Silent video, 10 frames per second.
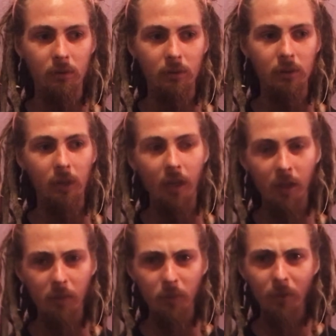
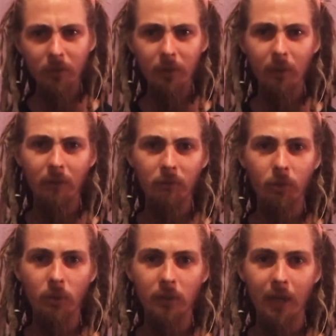probably around
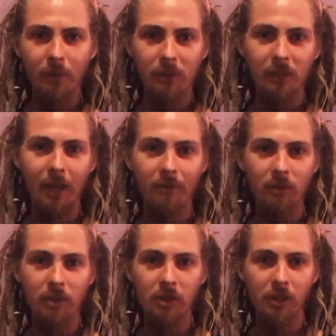4 times the
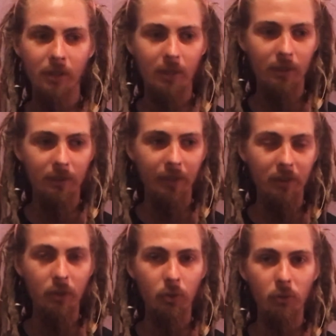average, like
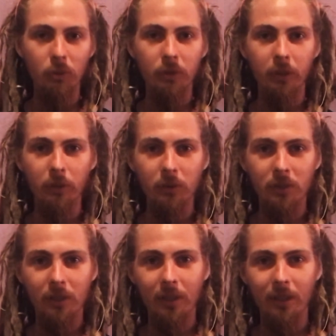the normal
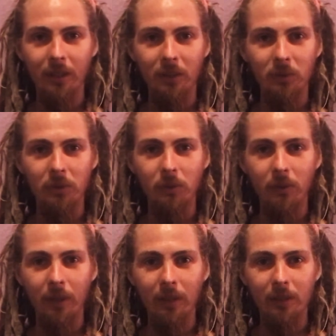dose that you would do
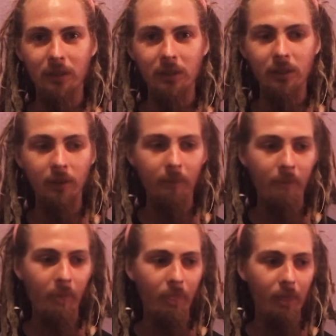with LSD.
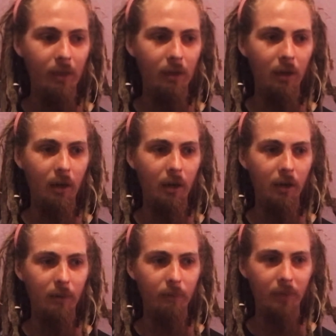
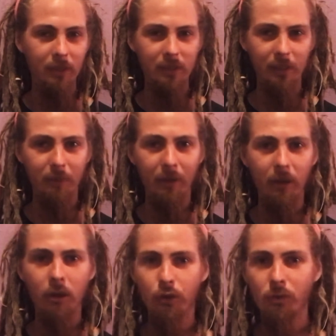I'd say about
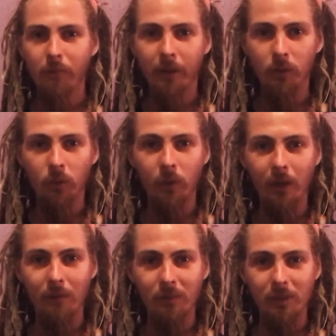100
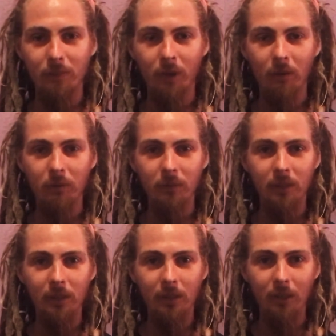micrograms is
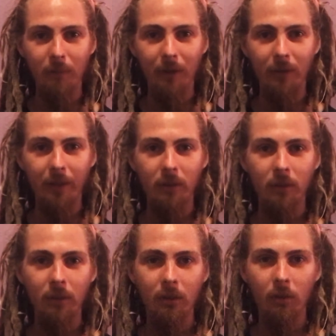probably about like
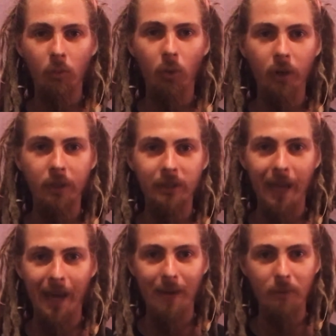1
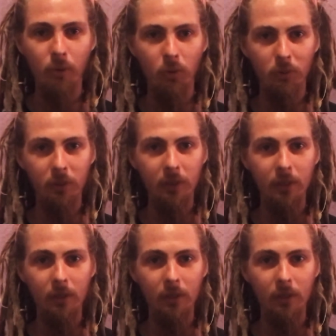tab normally.